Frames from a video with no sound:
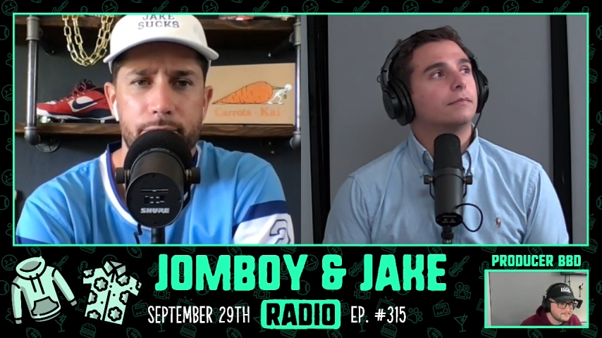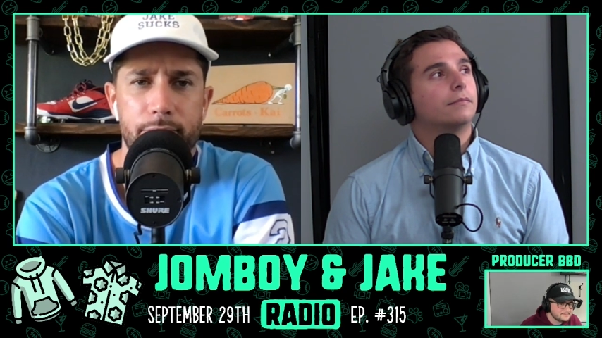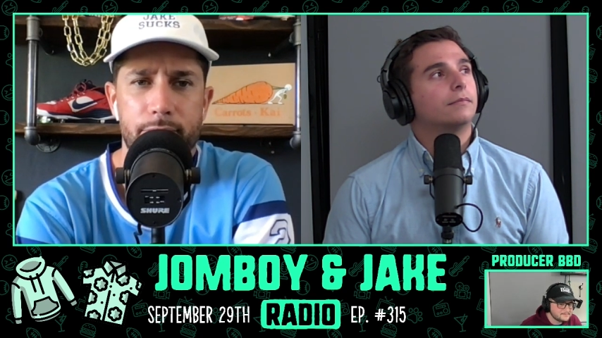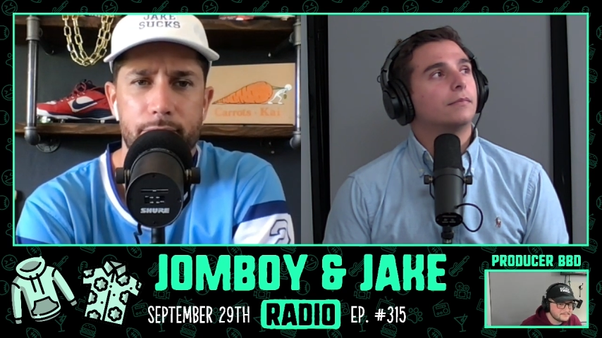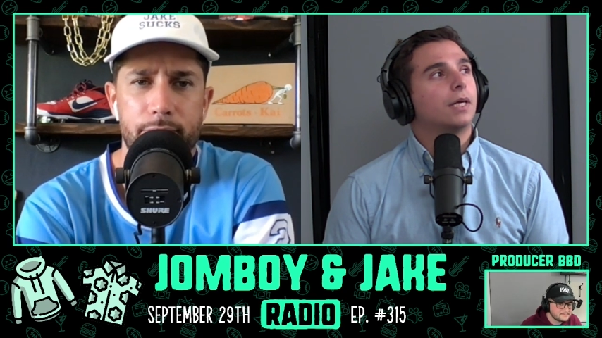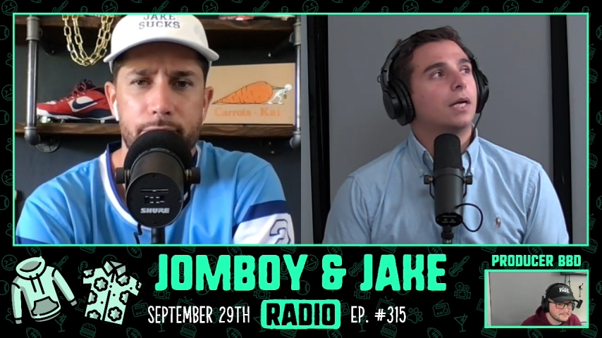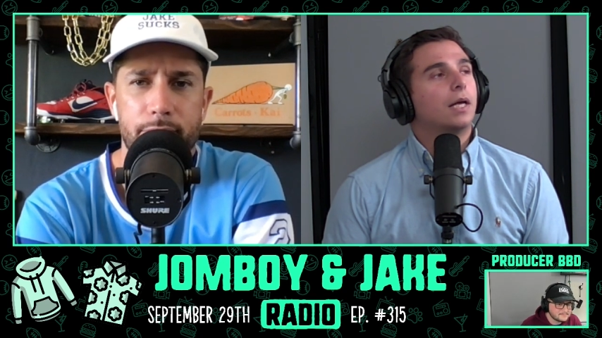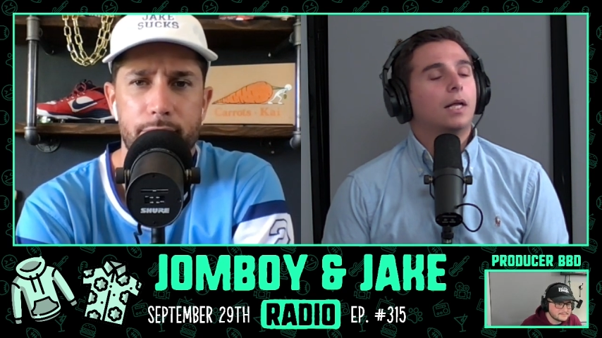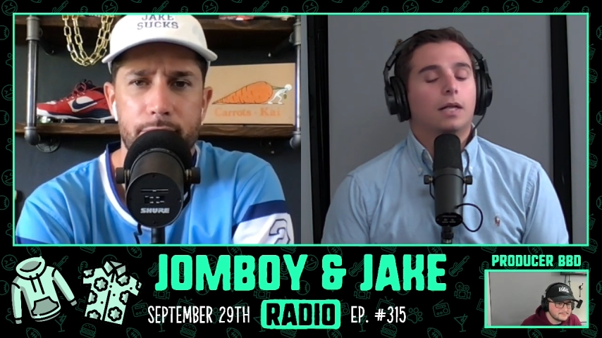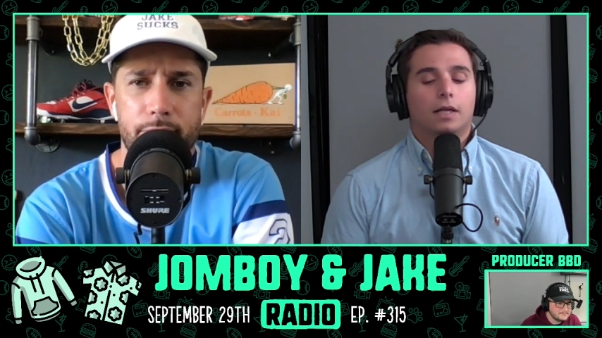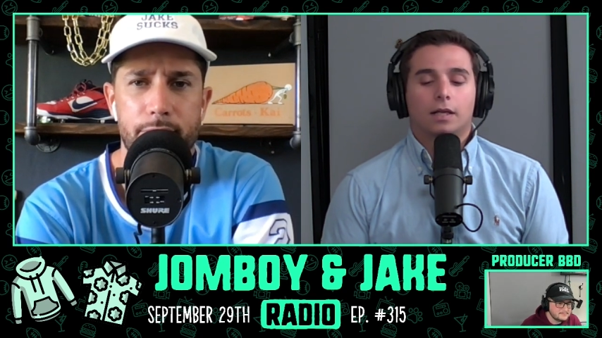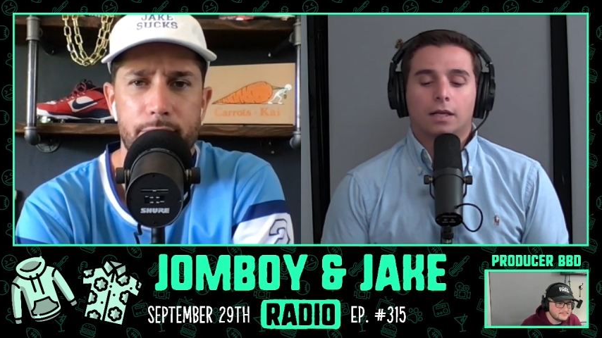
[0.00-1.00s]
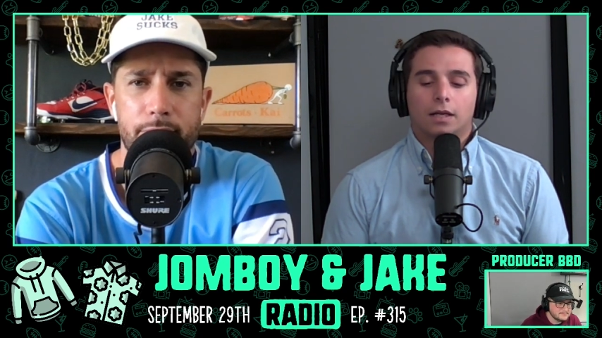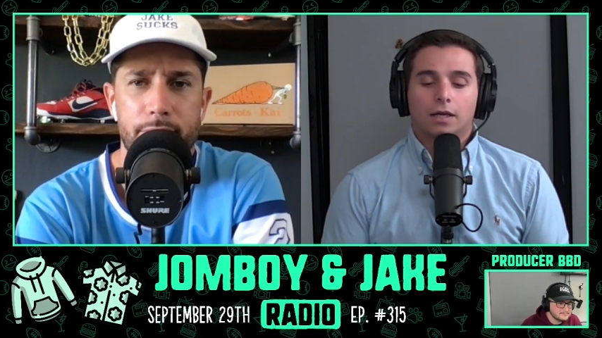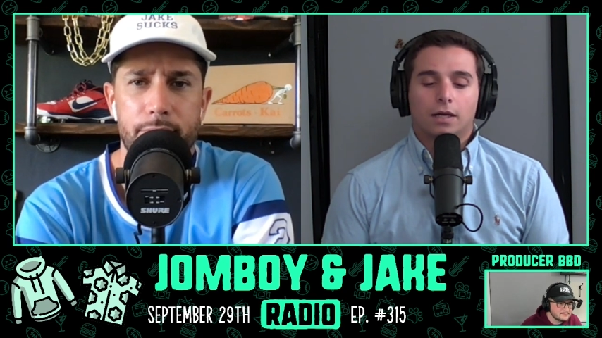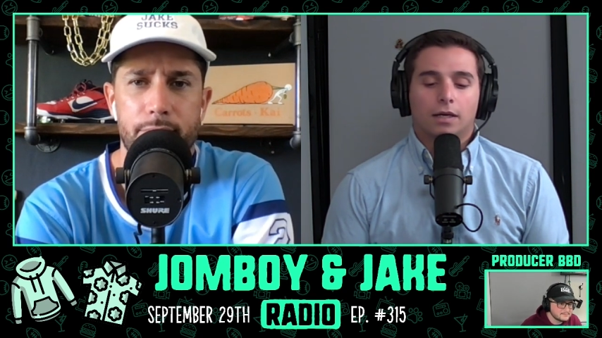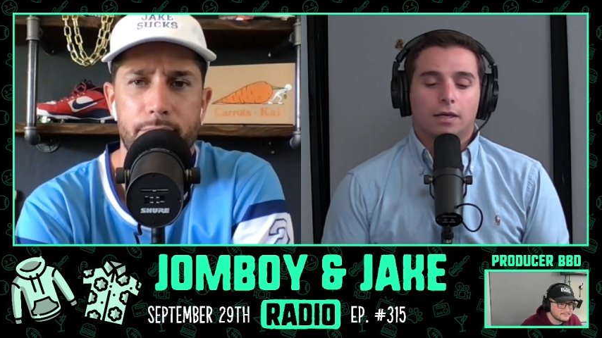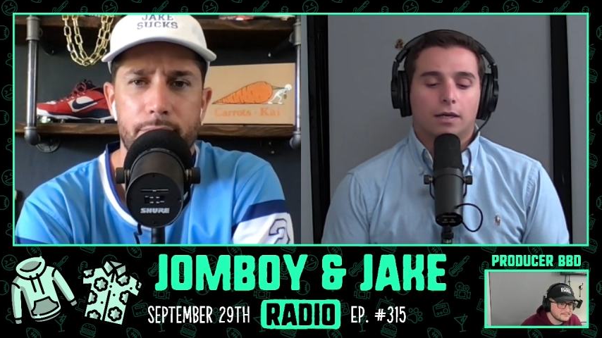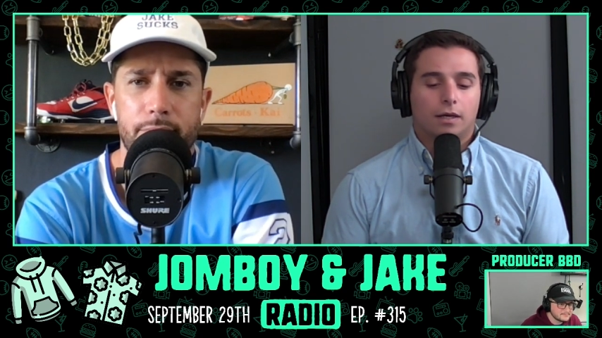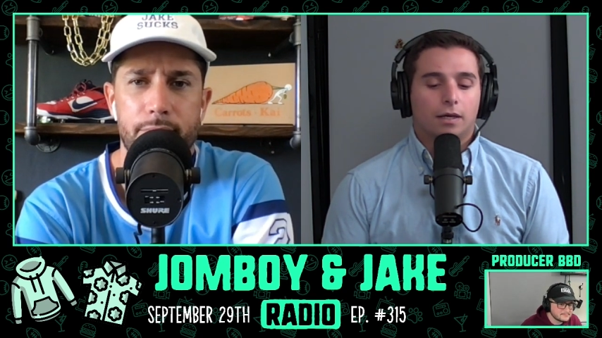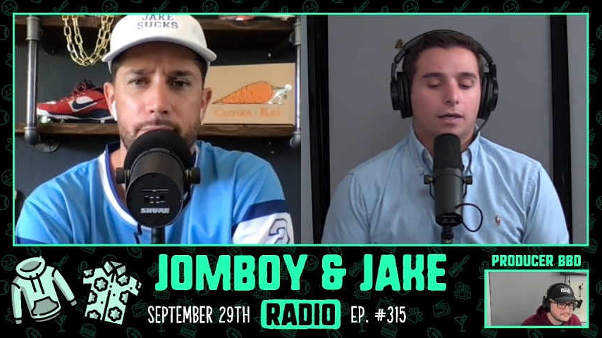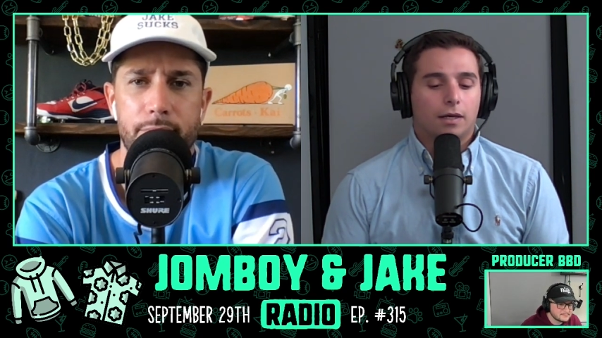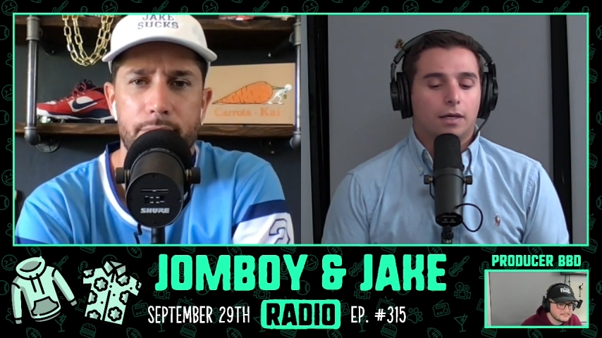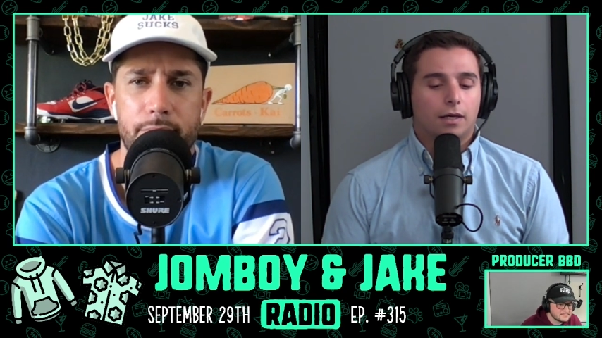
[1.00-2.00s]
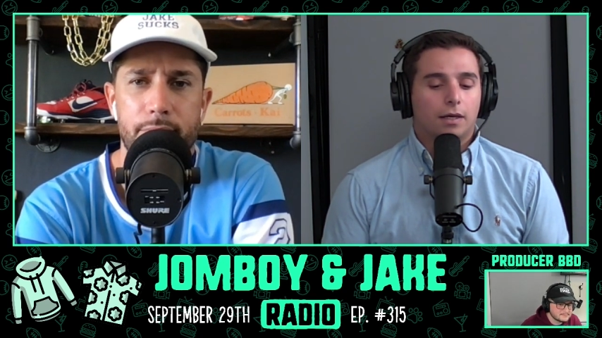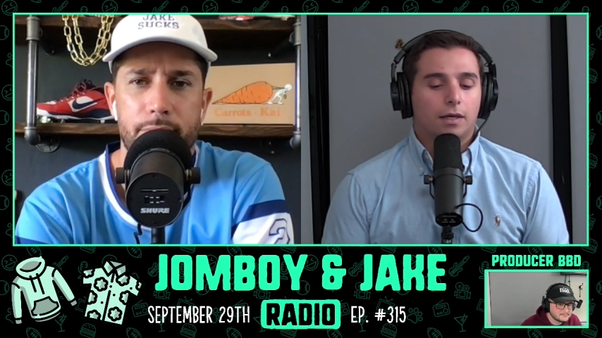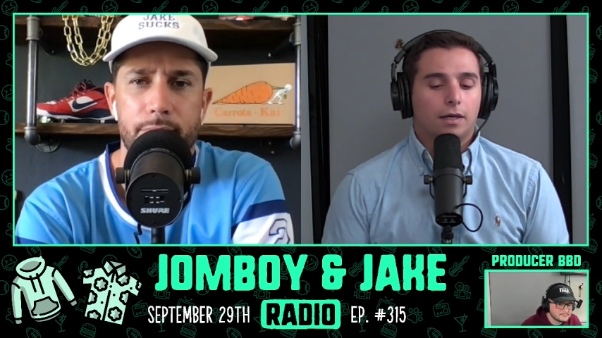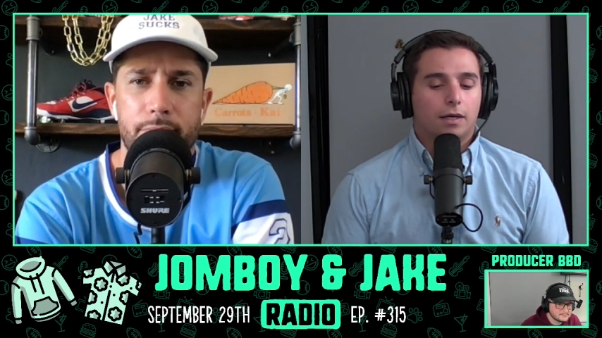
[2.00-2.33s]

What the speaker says: [no speech]